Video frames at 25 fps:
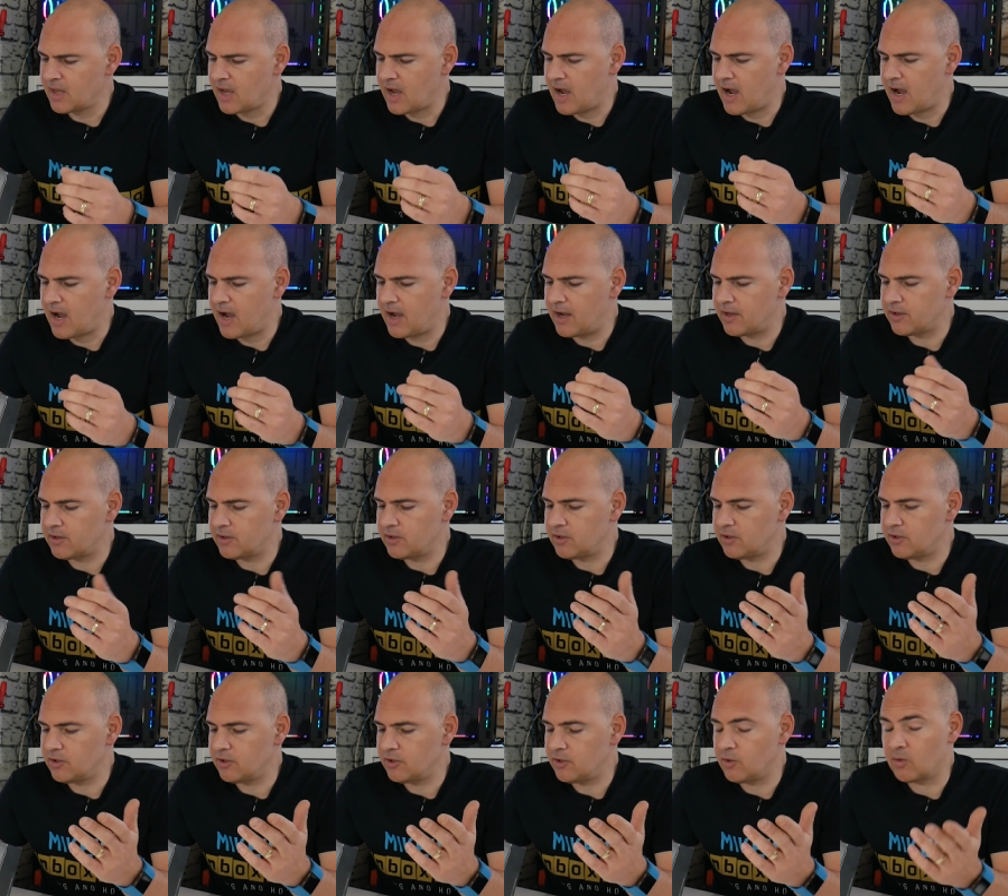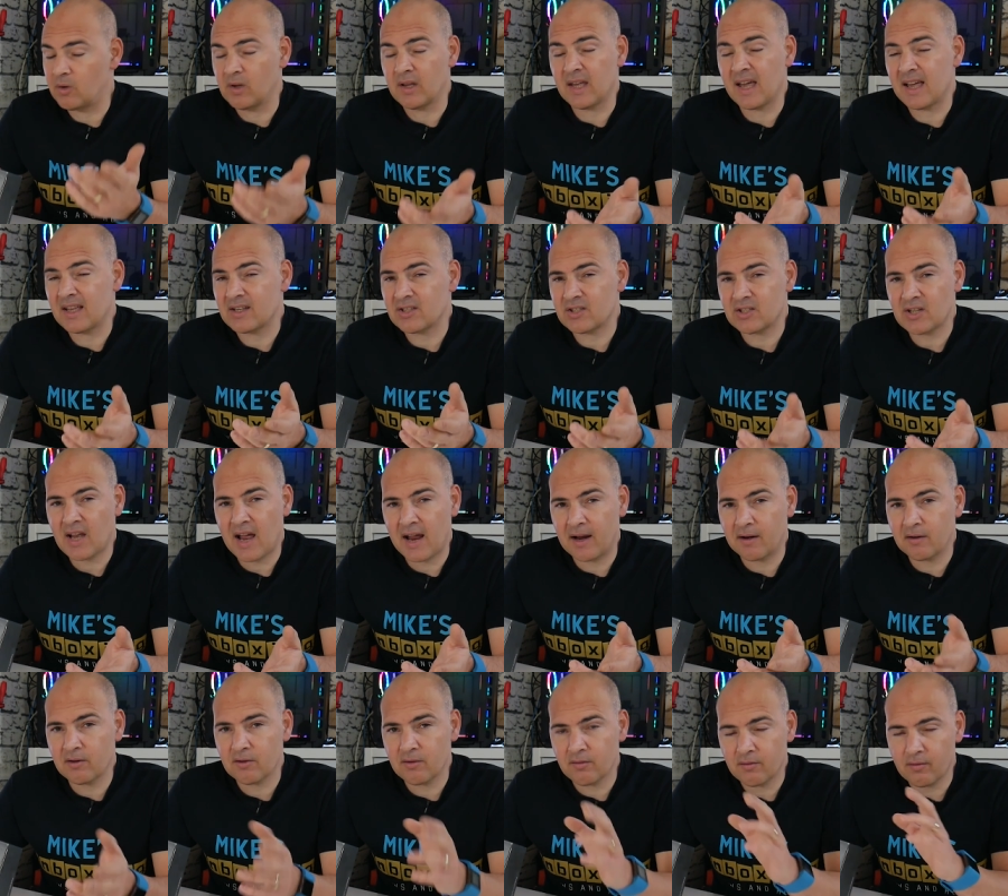Uh, you can get
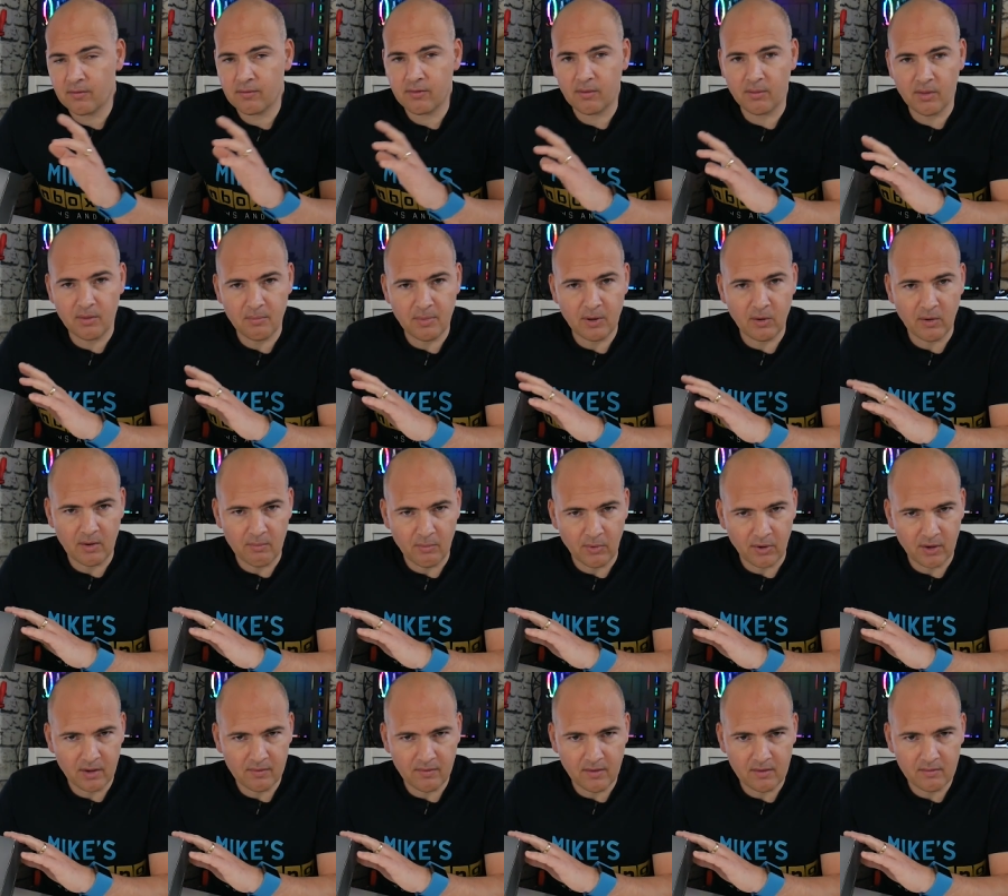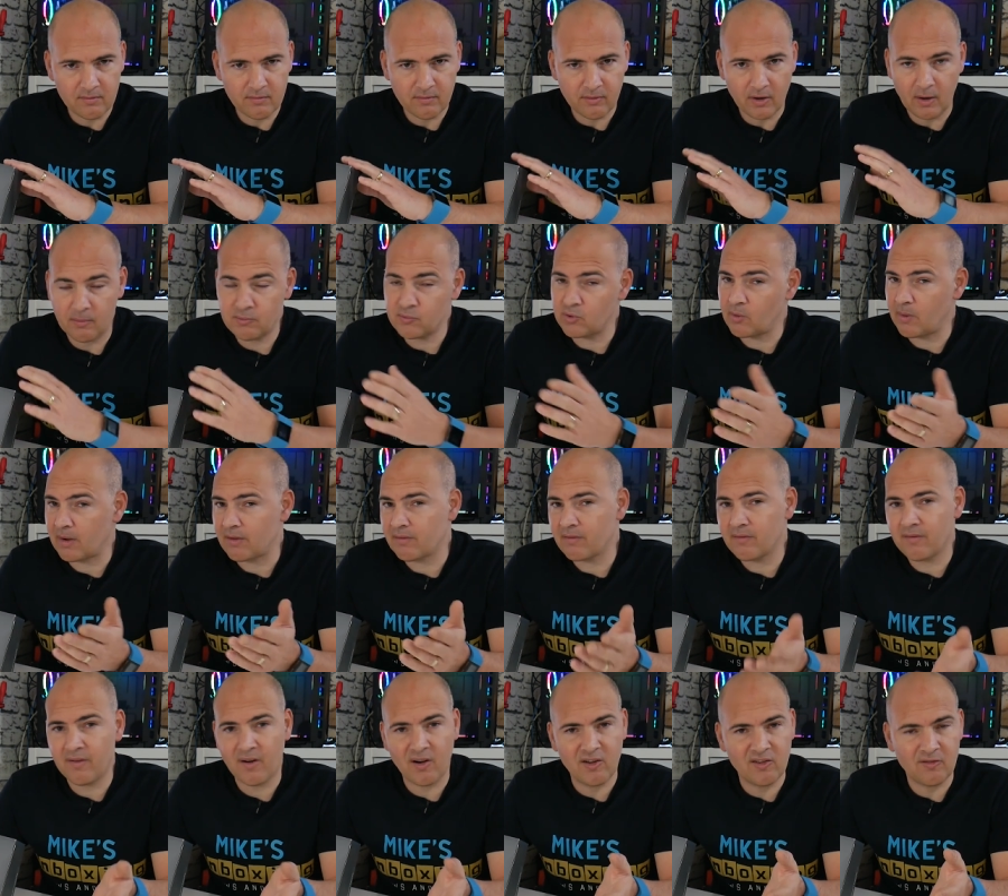sound from the built-in microphone for up to about
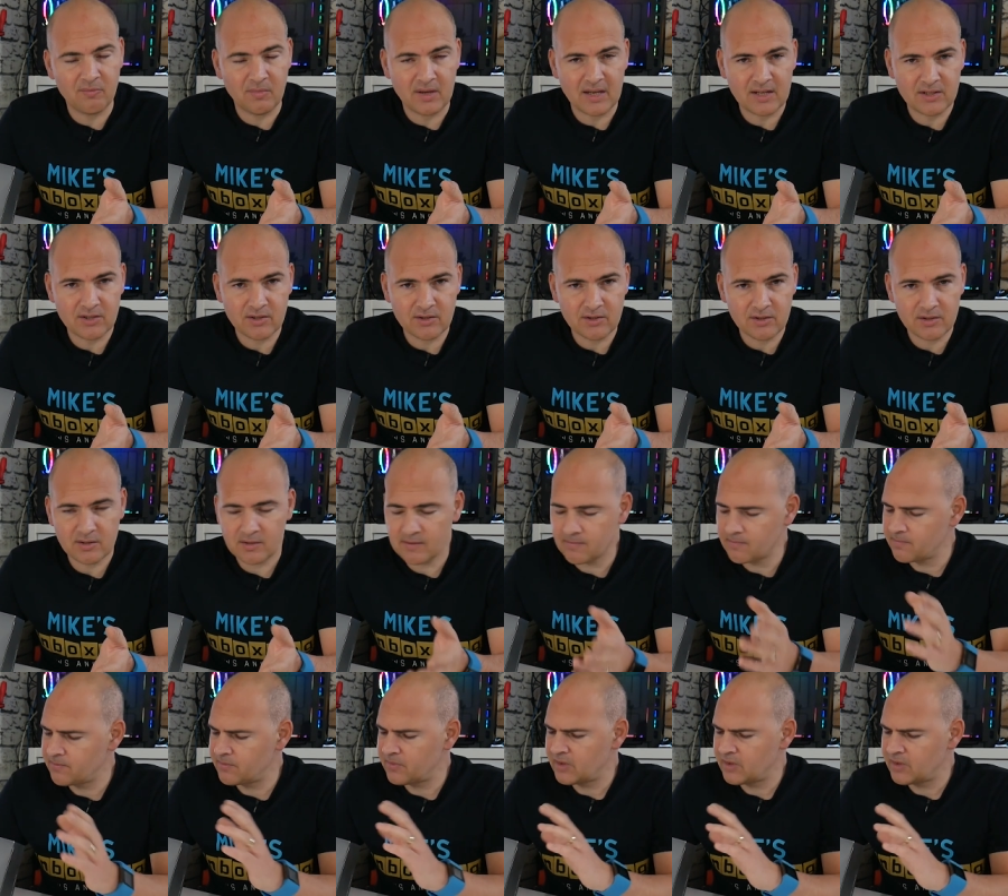five meters.